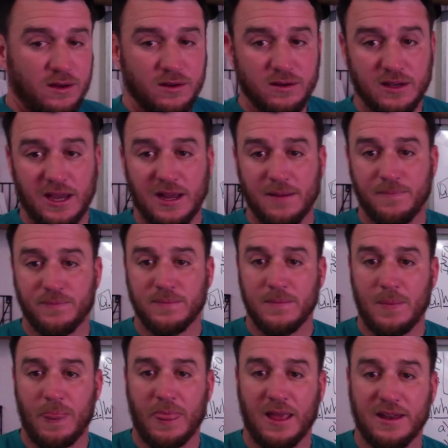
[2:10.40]
Okay?
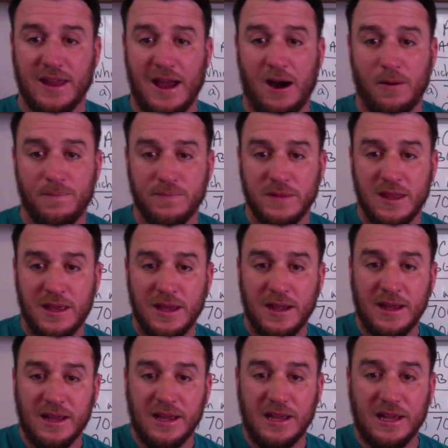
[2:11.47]
Now,
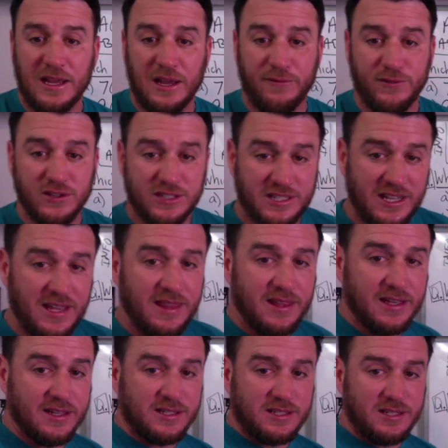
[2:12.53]
if you see
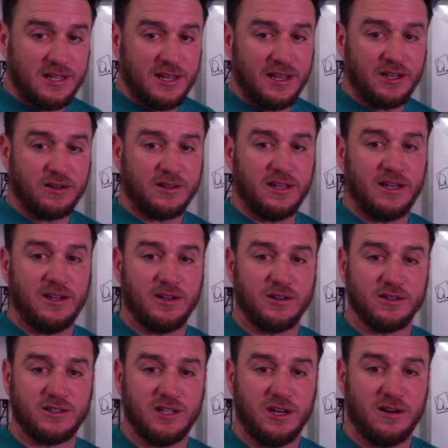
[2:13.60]
this and you're thinking to
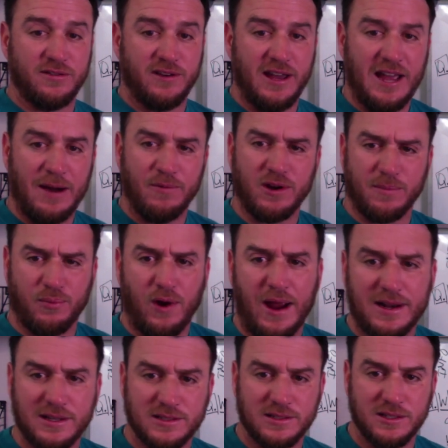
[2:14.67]
yourself, hey, I want to
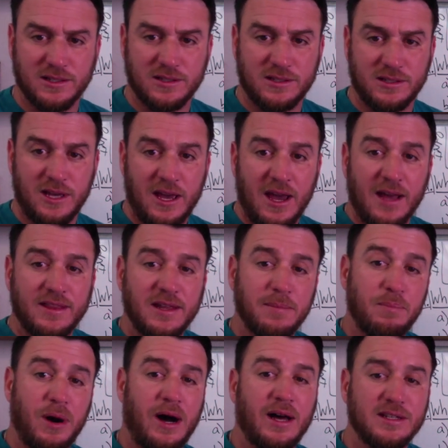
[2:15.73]
practice this, then
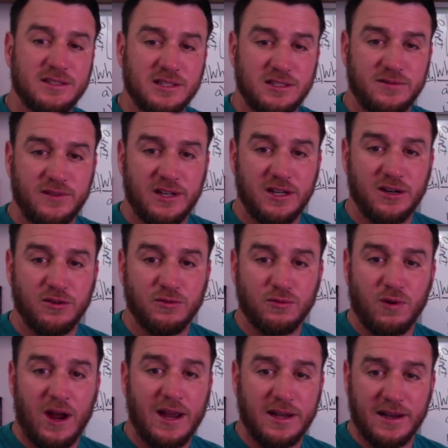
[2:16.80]
pause this video
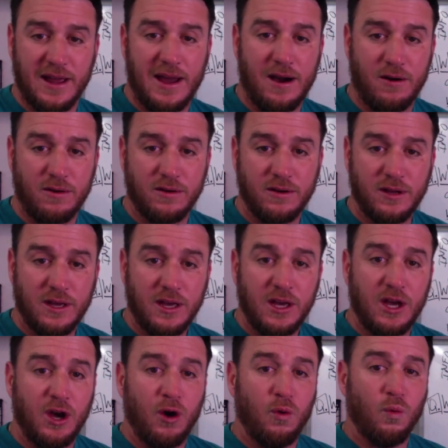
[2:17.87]
right now.
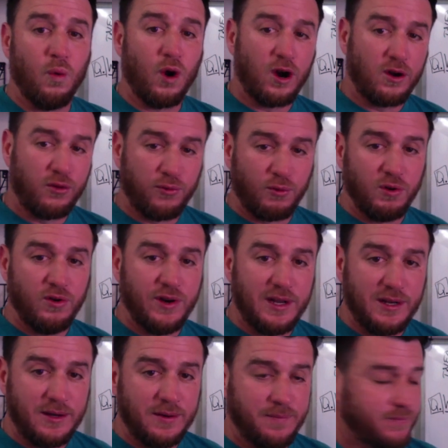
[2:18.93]
Work through
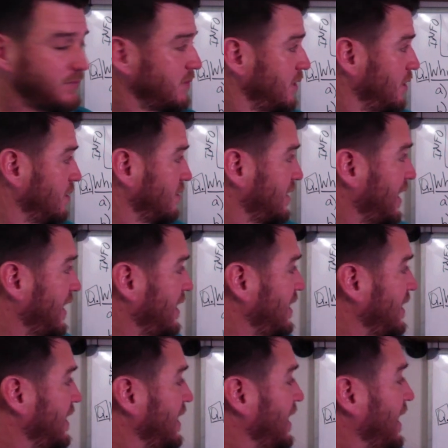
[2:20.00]
it,
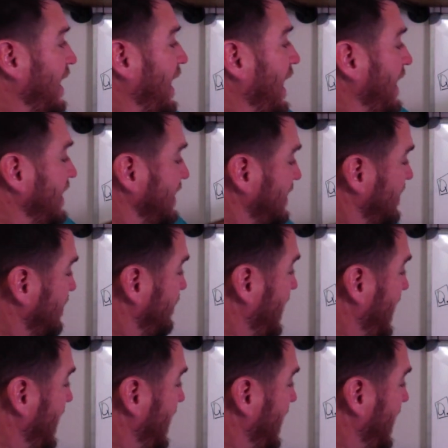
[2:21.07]
okay? And then come